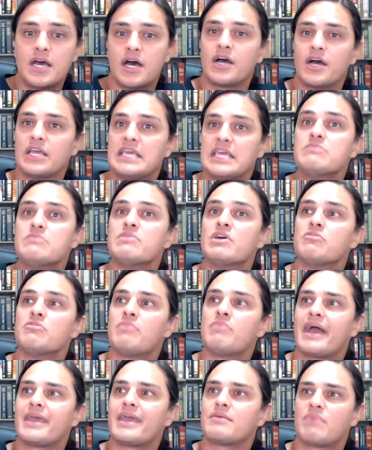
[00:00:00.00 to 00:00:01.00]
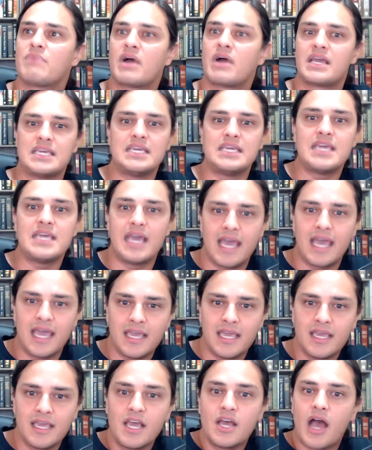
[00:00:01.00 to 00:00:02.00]
email my
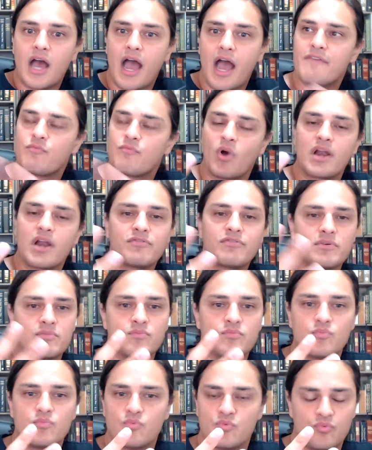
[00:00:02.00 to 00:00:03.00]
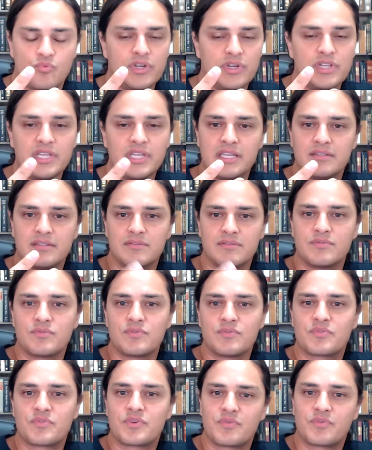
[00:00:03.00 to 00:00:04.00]
EA. One of them really
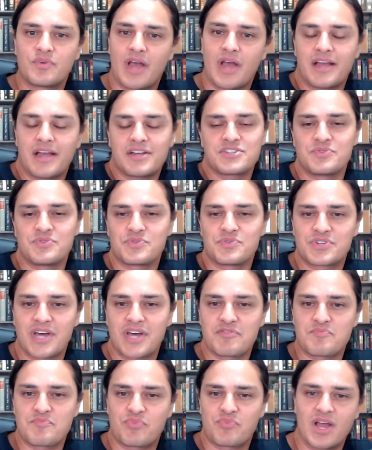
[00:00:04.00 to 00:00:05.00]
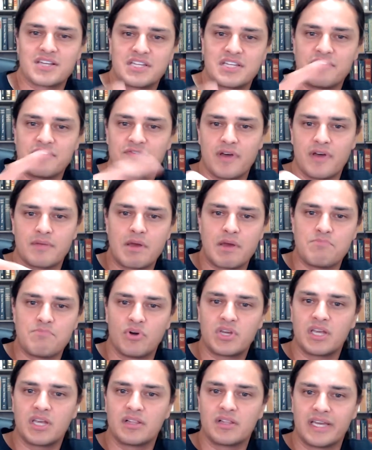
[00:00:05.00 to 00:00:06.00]
actually was kind of impressed. He found my
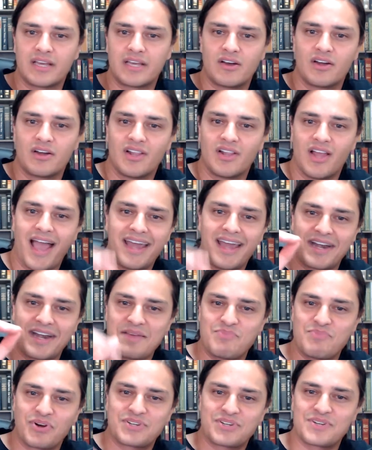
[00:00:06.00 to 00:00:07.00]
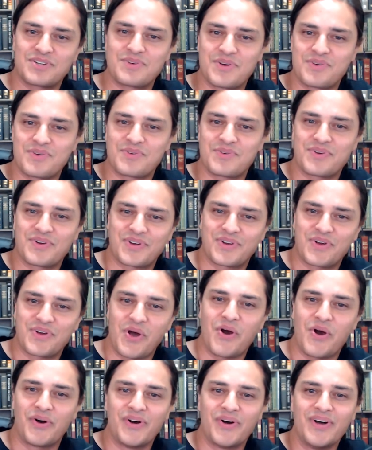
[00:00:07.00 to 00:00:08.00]
booking link online and he booked a
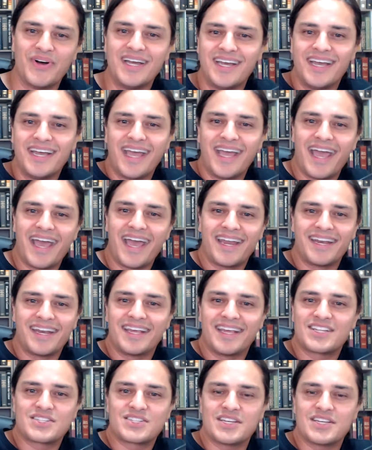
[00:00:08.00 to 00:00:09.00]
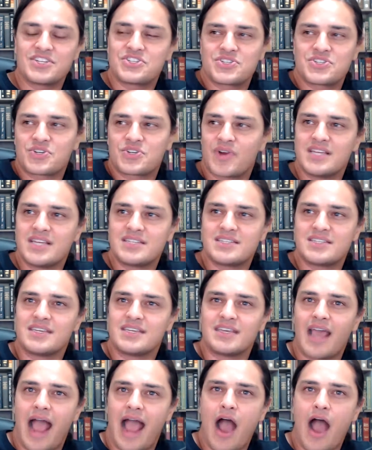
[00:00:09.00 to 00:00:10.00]
call. And it's just
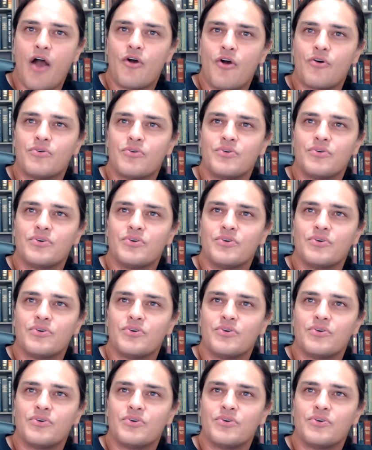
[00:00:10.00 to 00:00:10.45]
crazy how